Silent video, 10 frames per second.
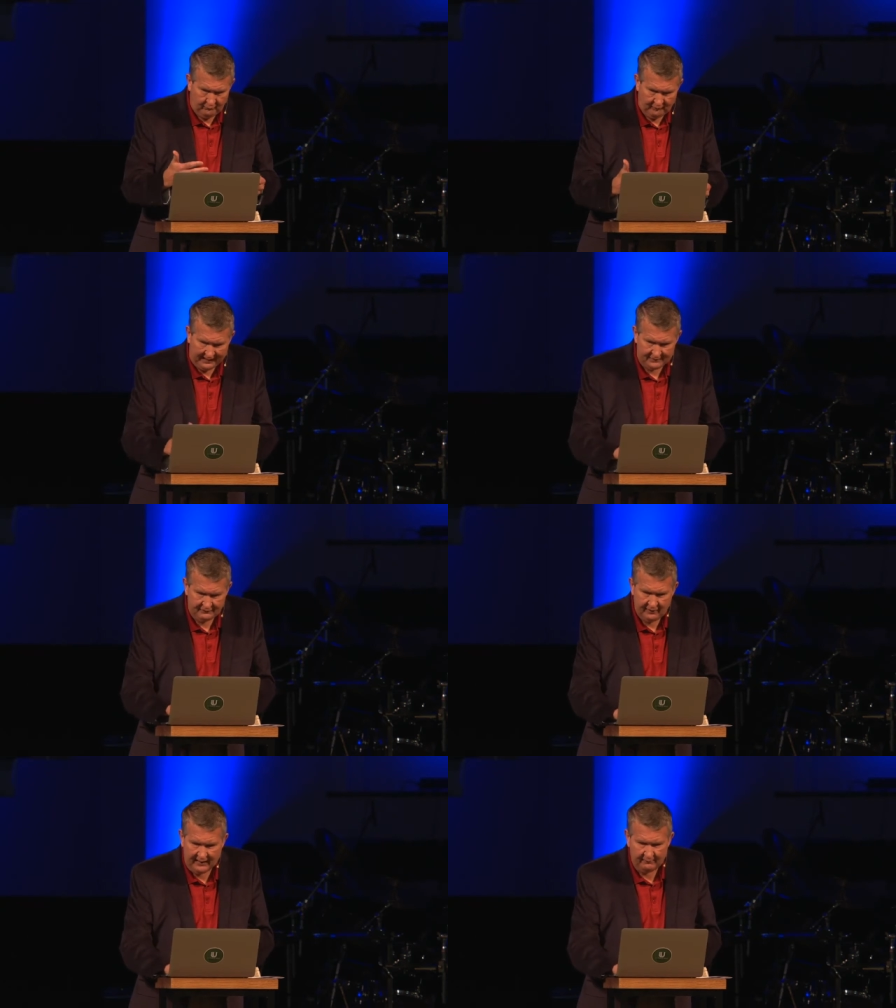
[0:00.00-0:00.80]

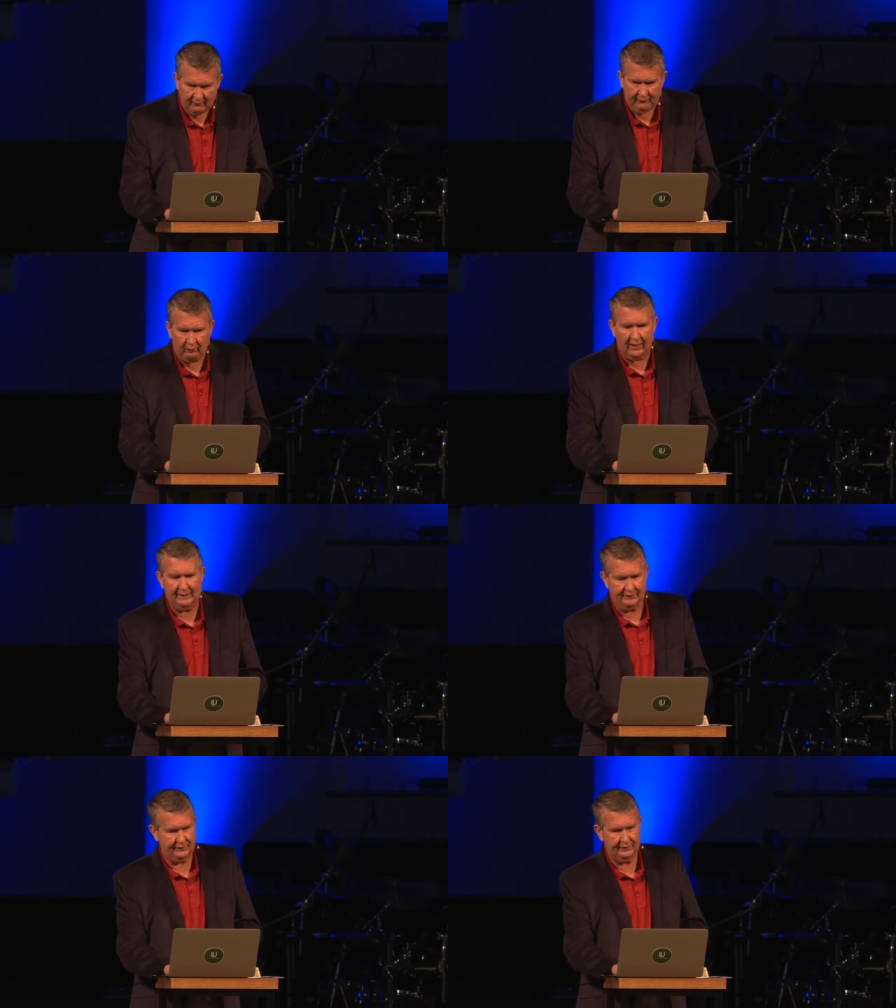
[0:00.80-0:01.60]
fast the name of
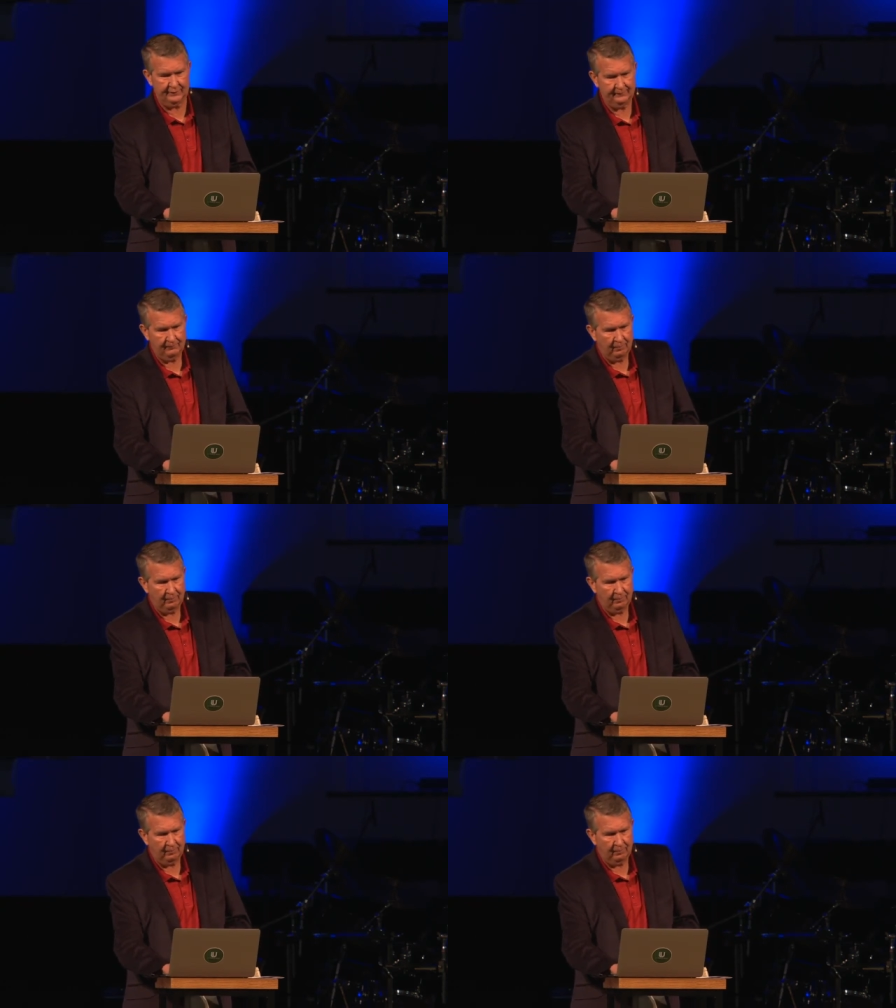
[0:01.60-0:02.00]
Christ.